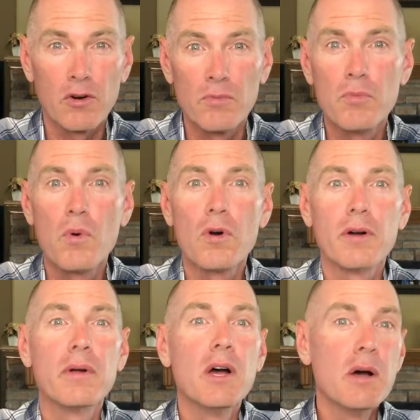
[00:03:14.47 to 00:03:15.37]
or
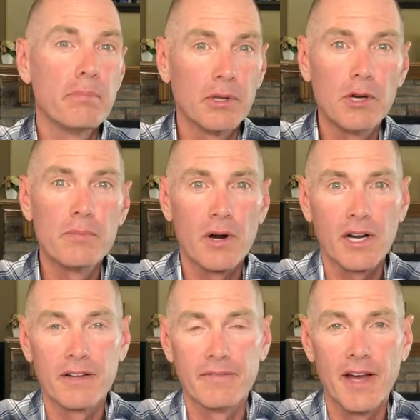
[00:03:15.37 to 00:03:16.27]
more below
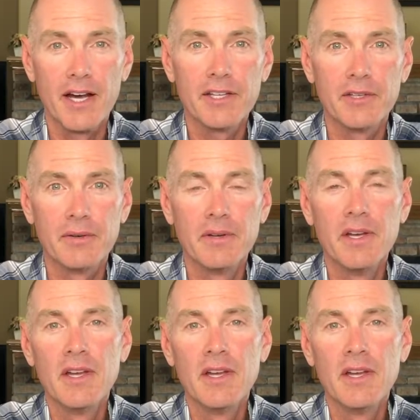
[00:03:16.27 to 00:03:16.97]
market value,